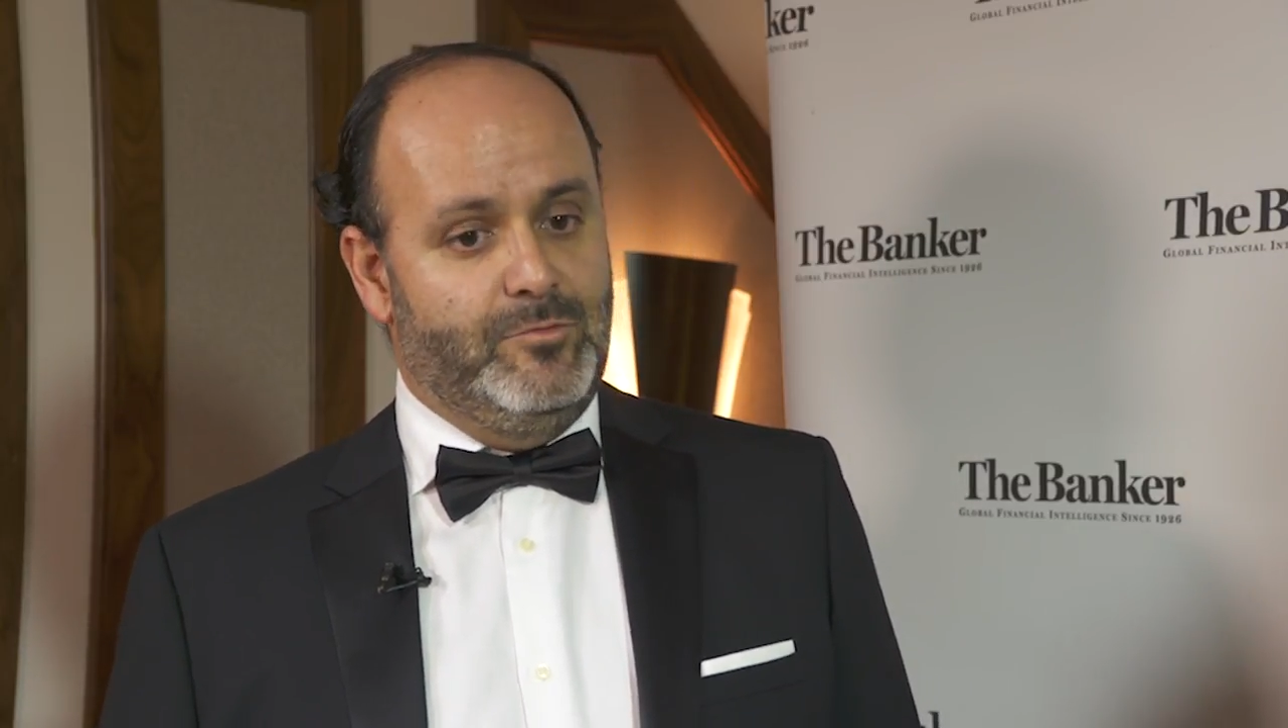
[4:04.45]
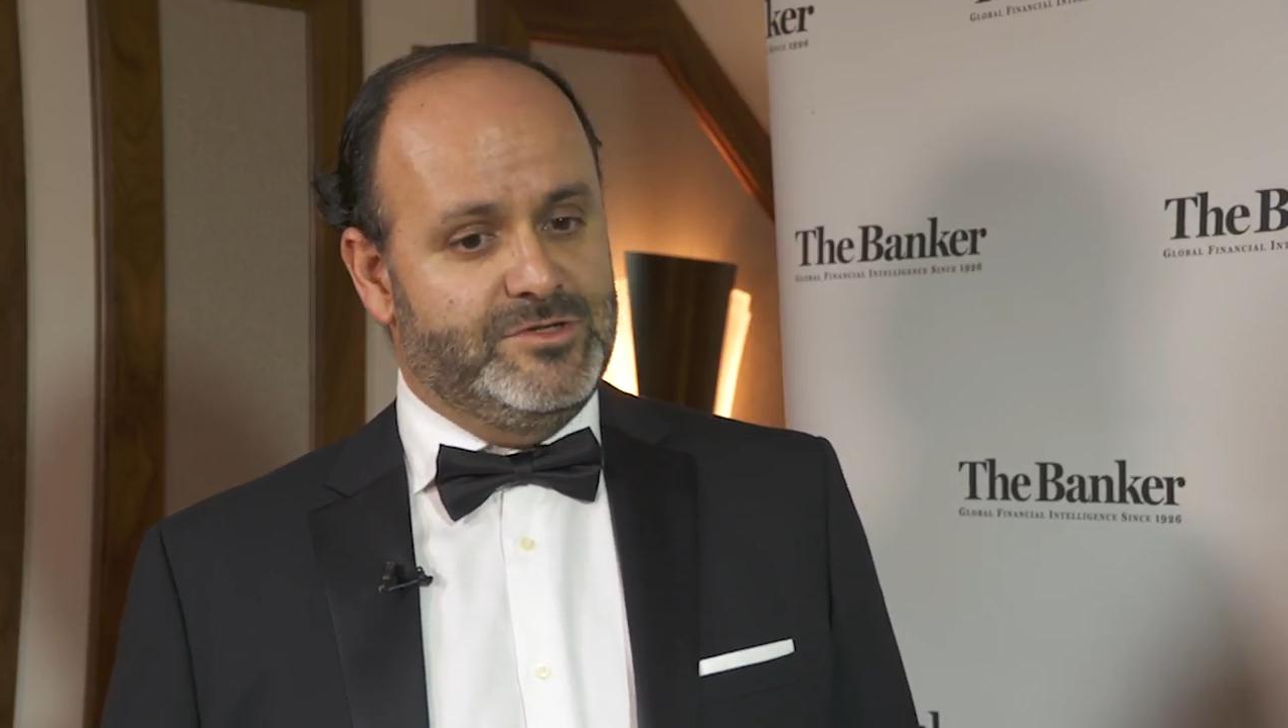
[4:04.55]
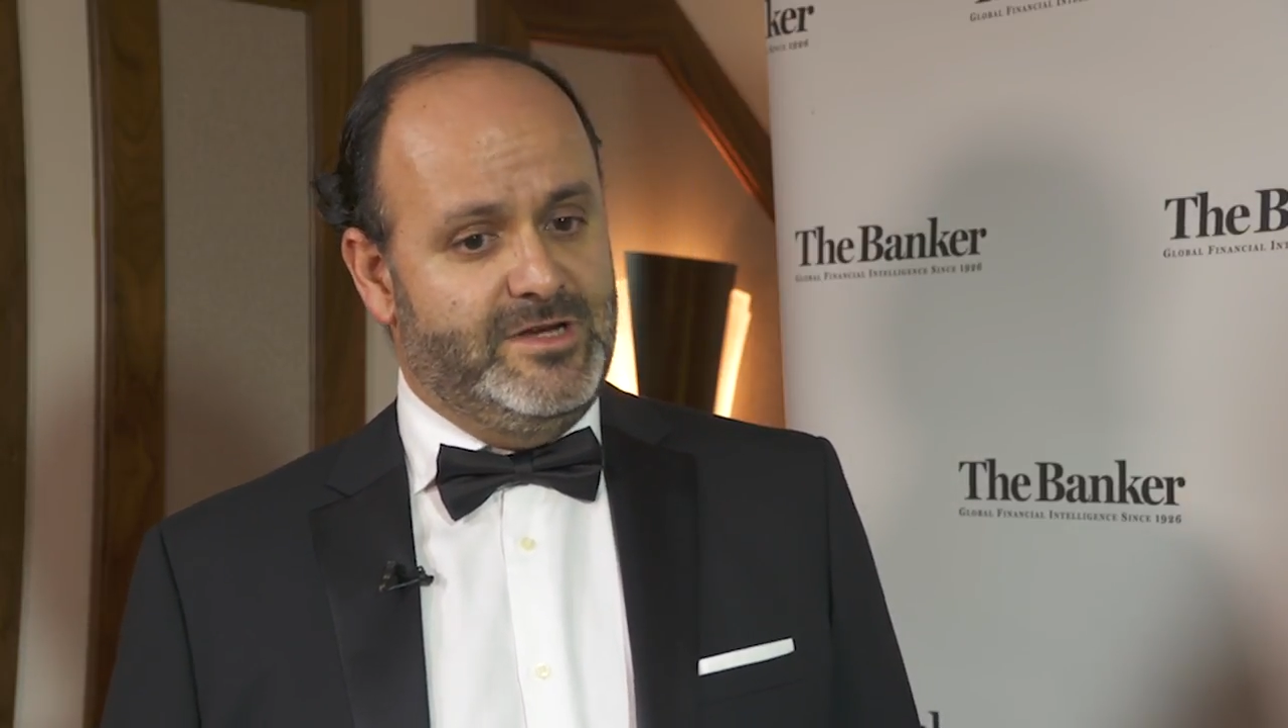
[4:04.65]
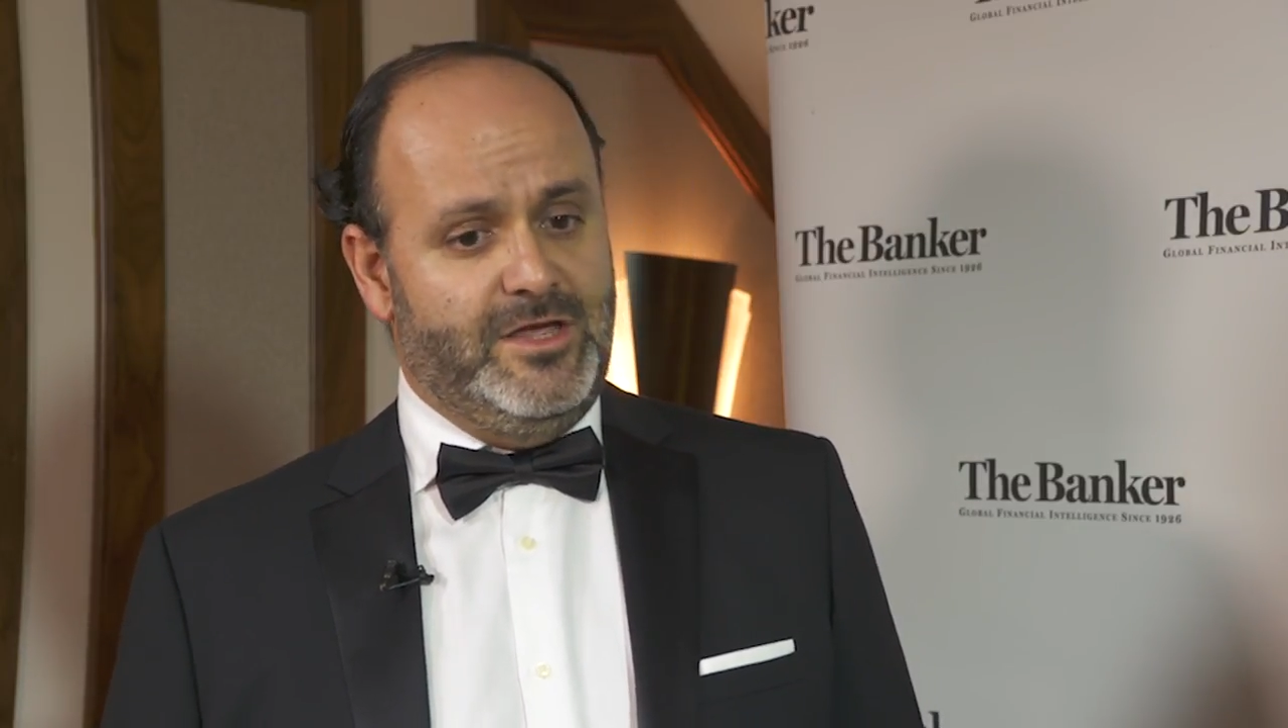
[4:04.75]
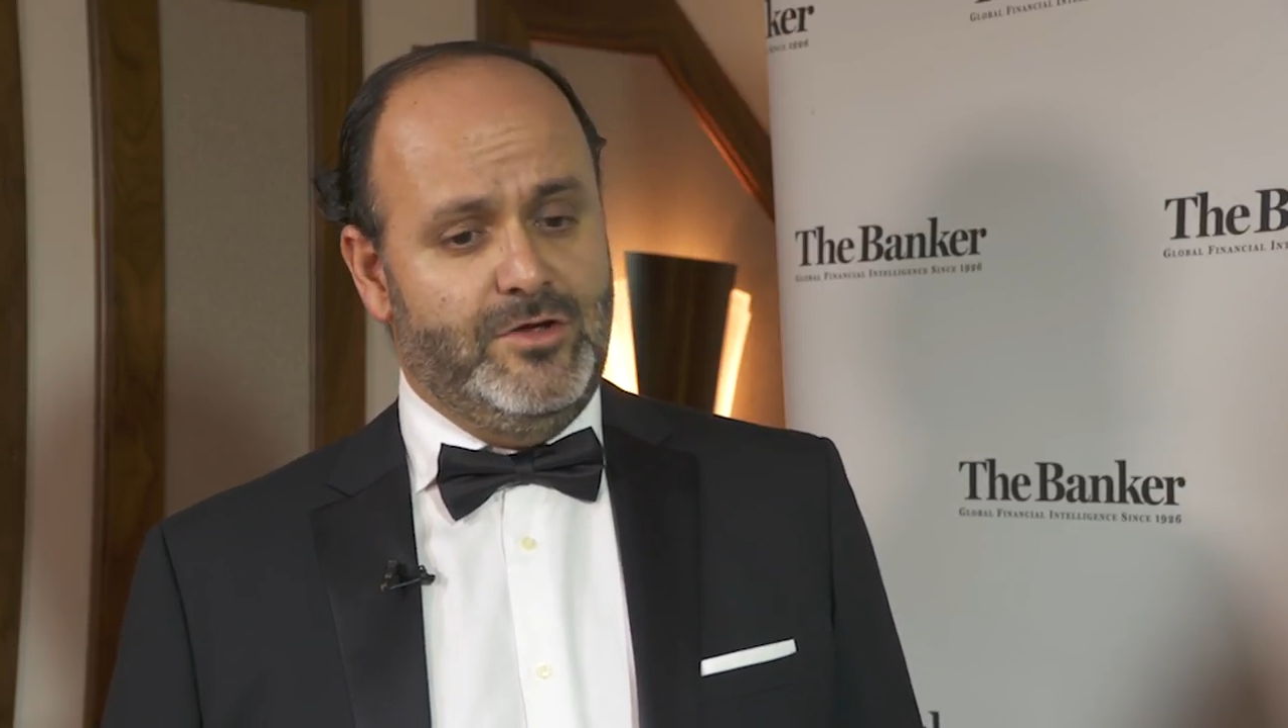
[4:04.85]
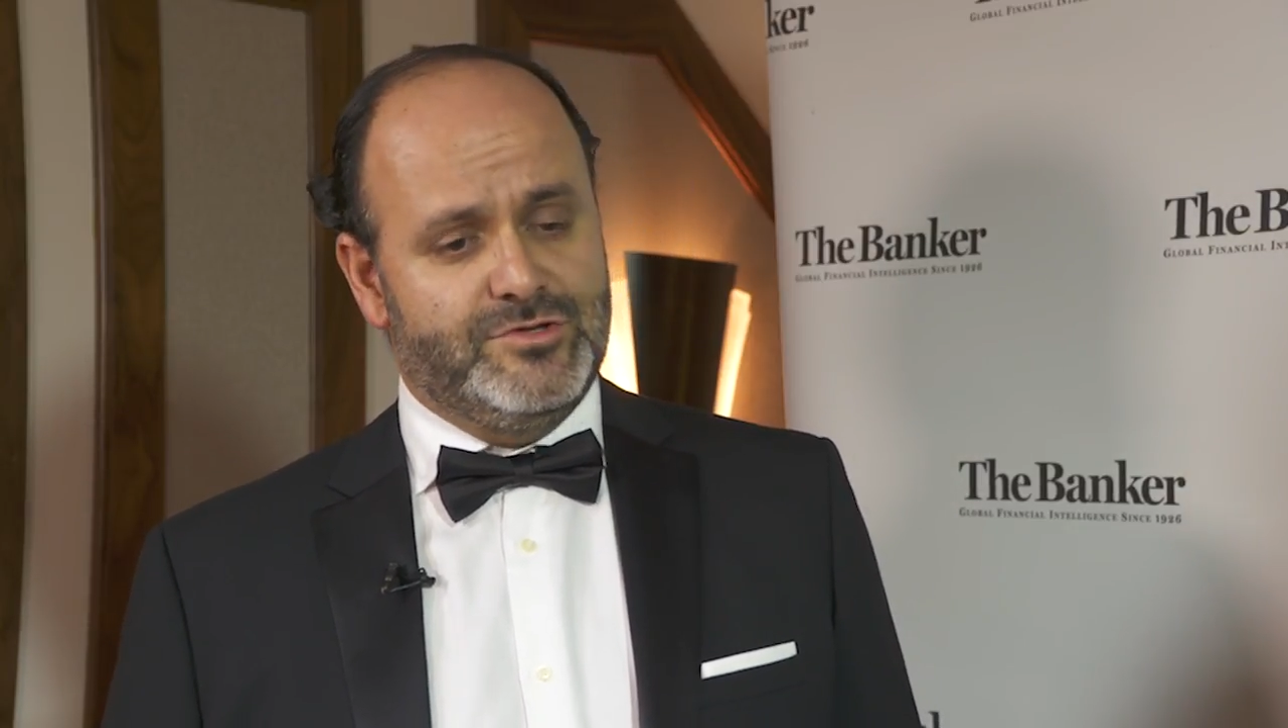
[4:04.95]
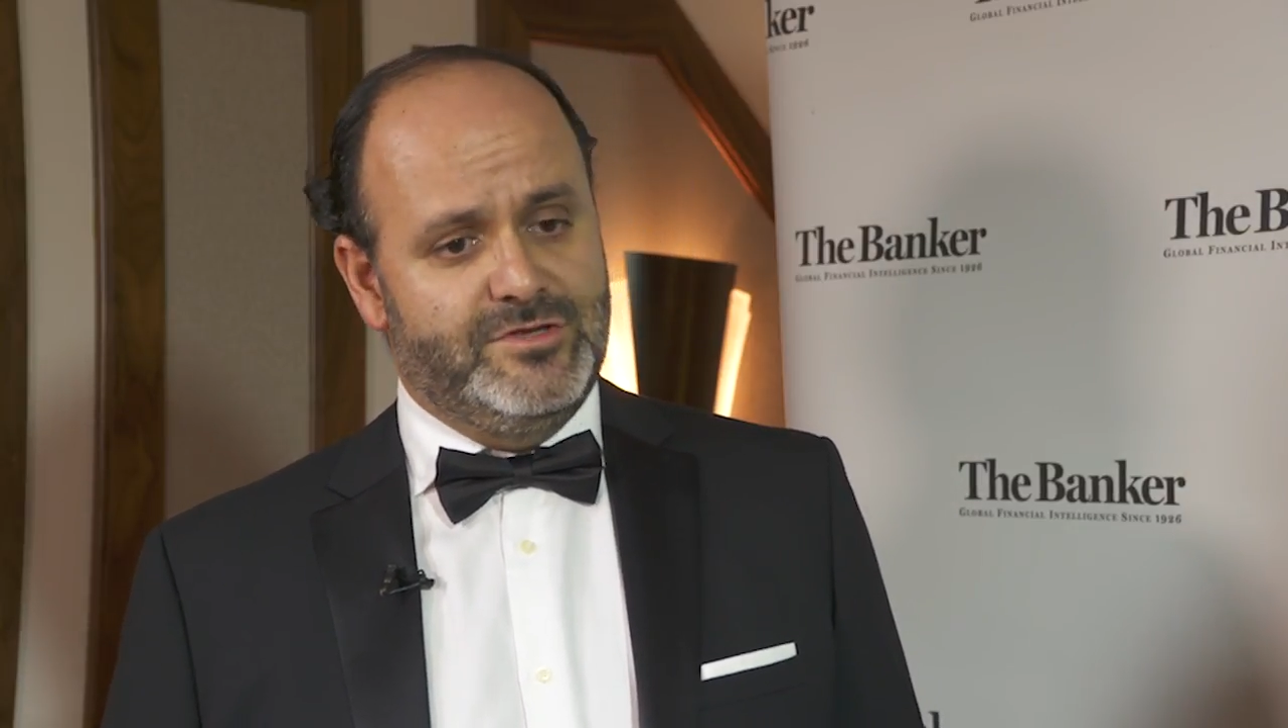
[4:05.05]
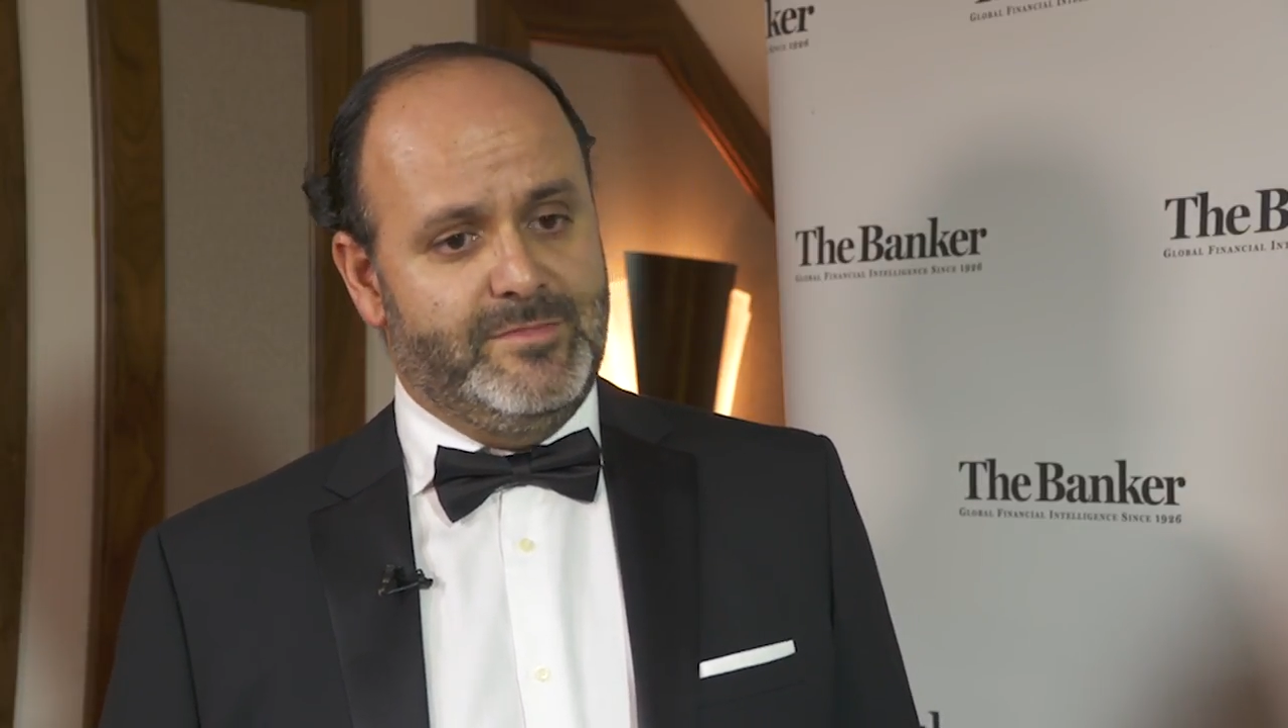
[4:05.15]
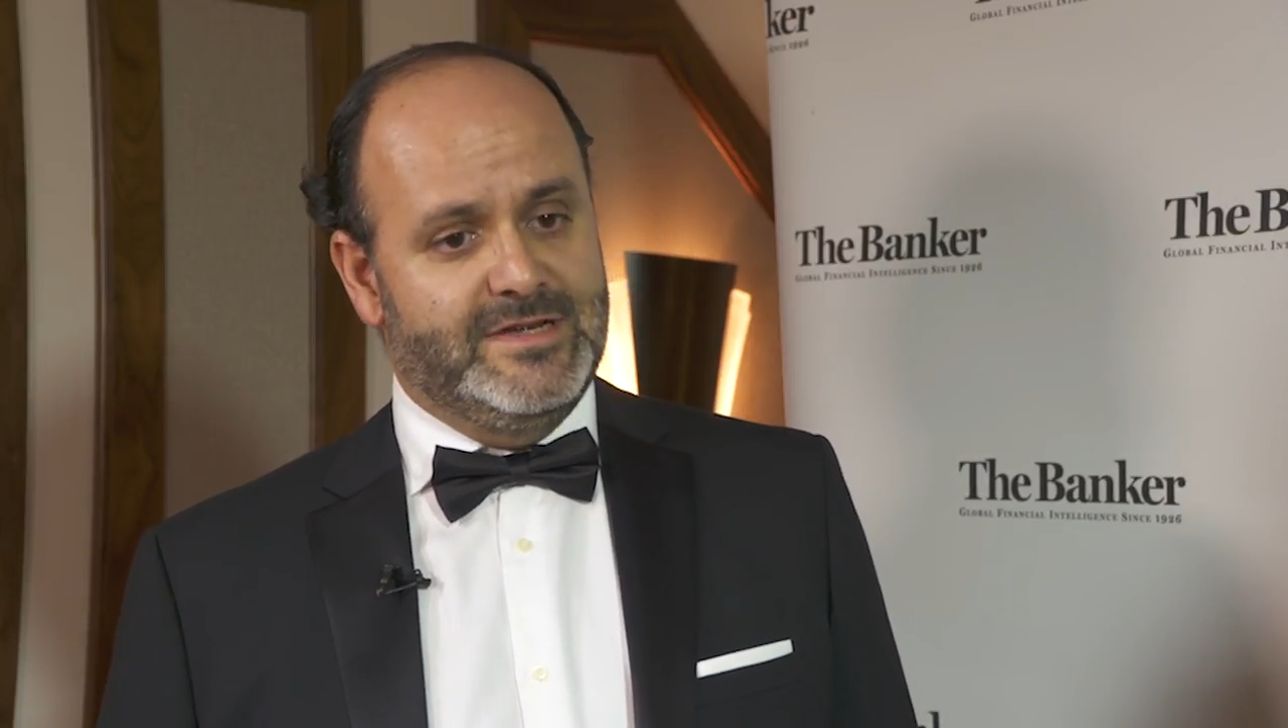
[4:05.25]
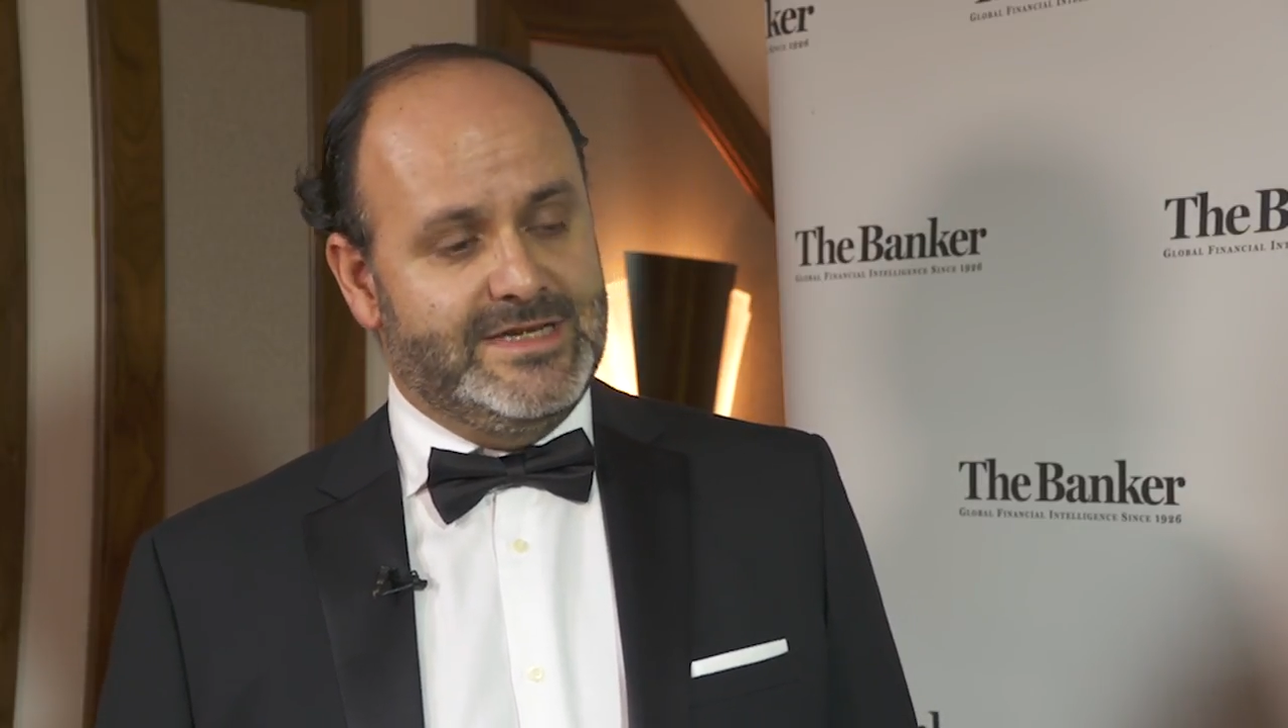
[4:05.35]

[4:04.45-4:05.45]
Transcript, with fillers: it was a huge demand,